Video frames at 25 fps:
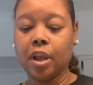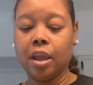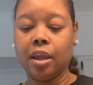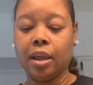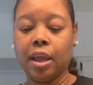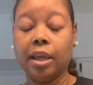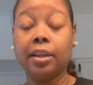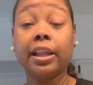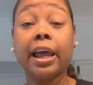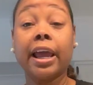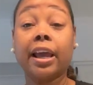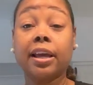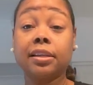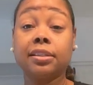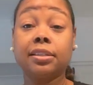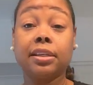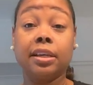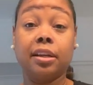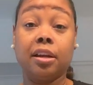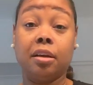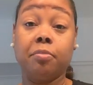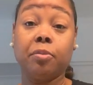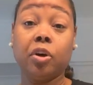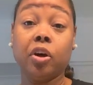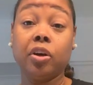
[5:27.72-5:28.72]
And like I
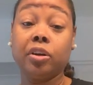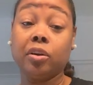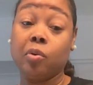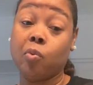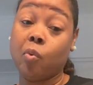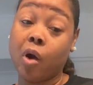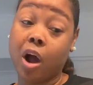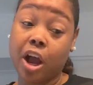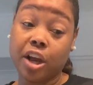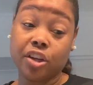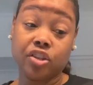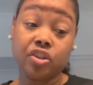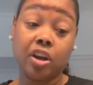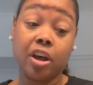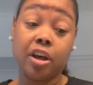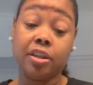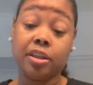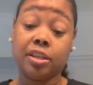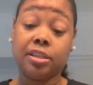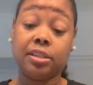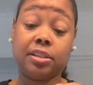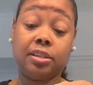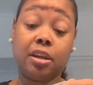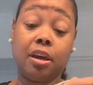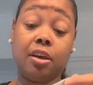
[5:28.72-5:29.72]
said, I'm gonna wash all
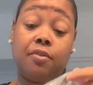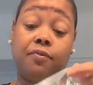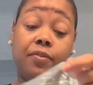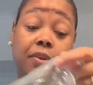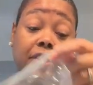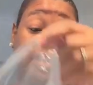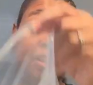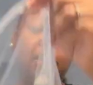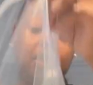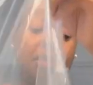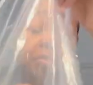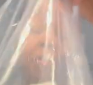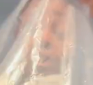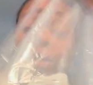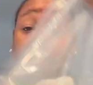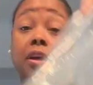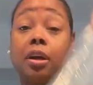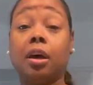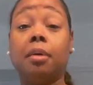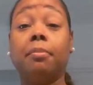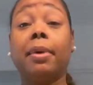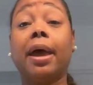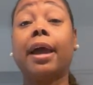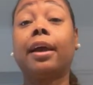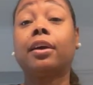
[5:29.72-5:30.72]
this stuff and then I'm gonna
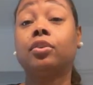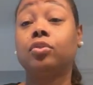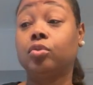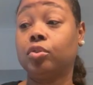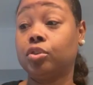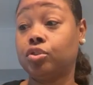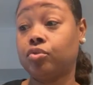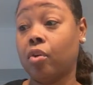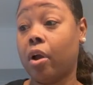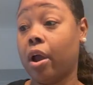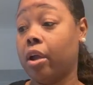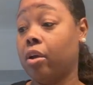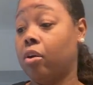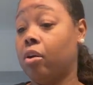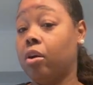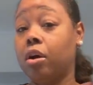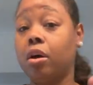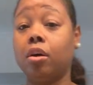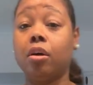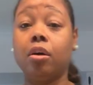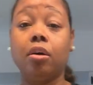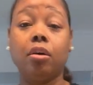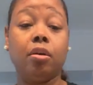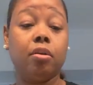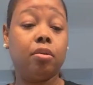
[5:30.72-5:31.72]
come back and do a try on
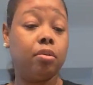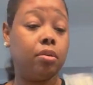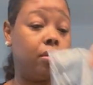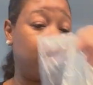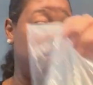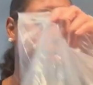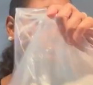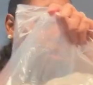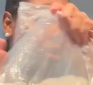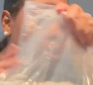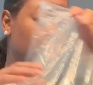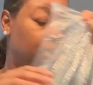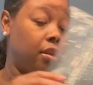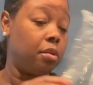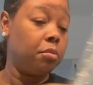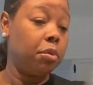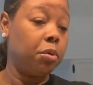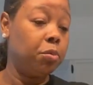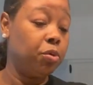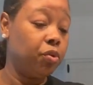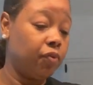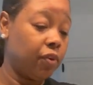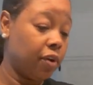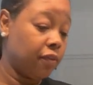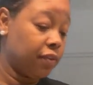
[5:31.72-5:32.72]
haul. Let me
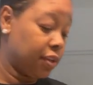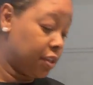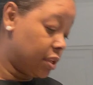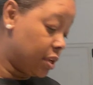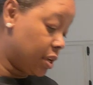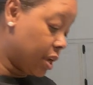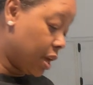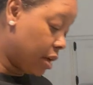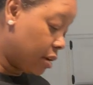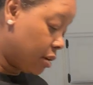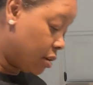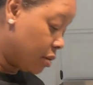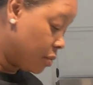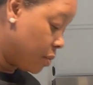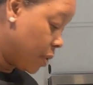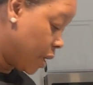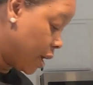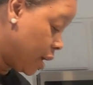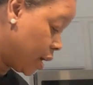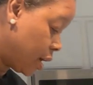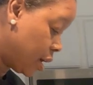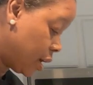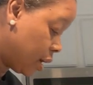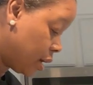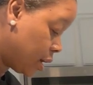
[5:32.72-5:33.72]
move everything out of the
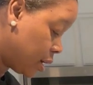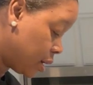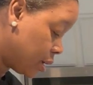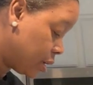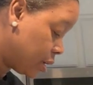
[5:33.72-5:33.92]
way.